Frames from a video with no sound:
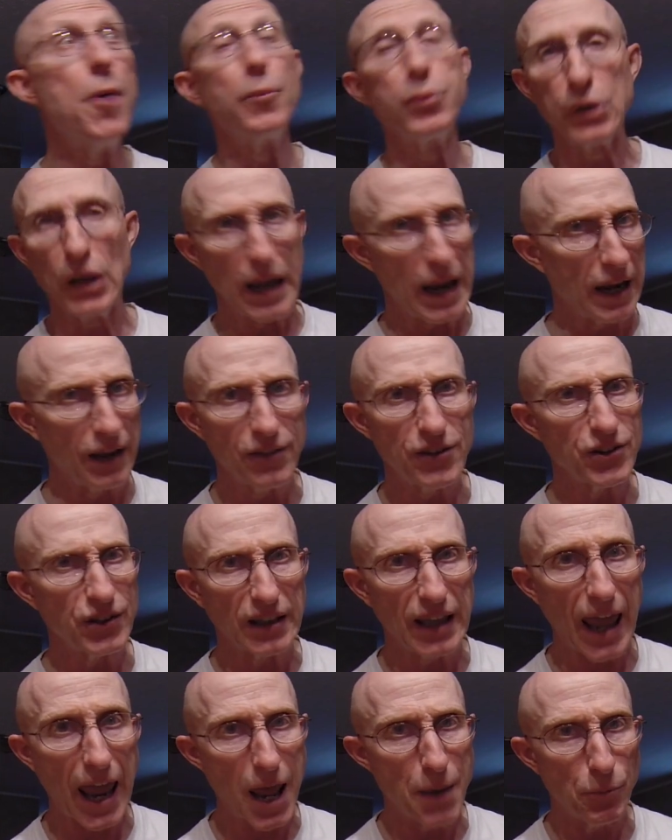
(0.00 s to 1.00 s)
playing the
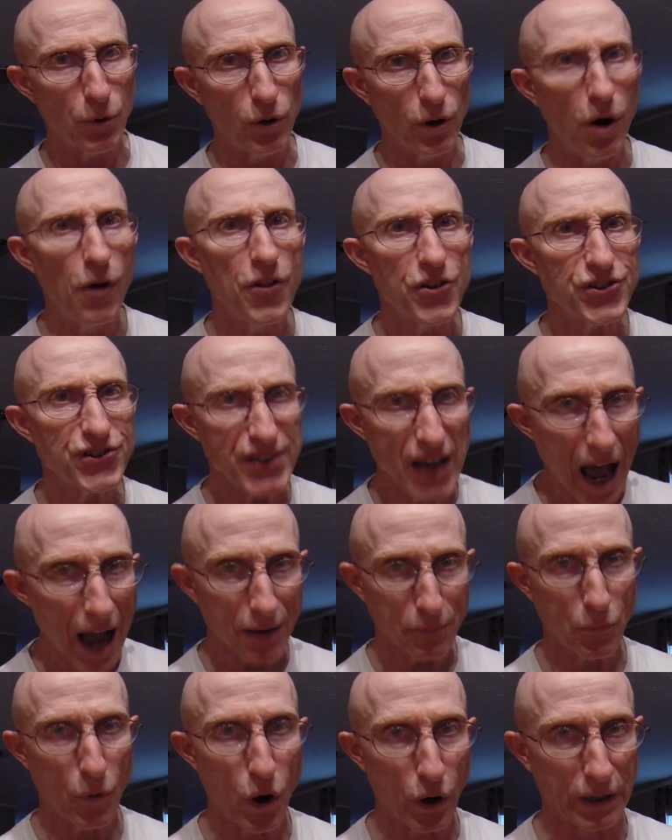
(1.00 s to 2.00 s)
gamble on the
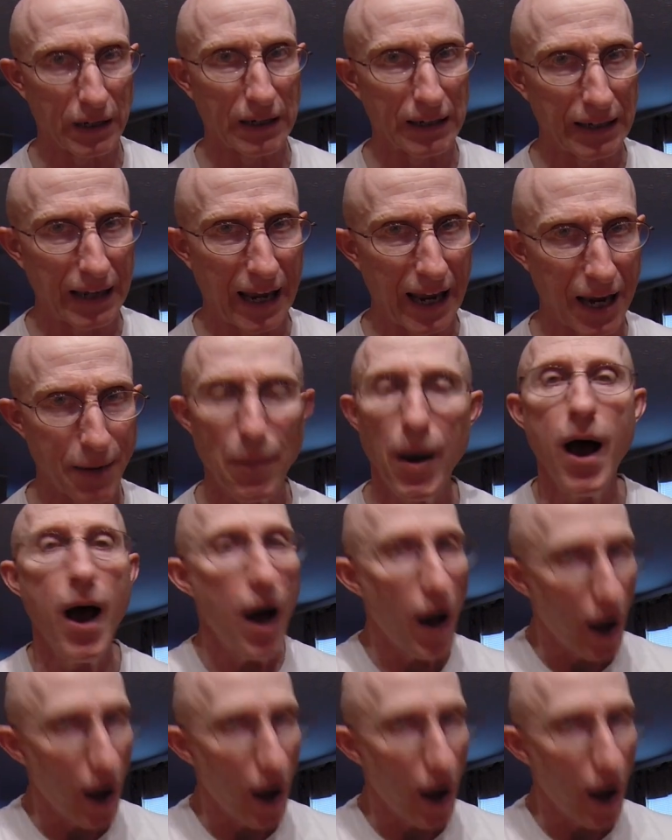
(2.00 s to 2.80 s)
stock market game.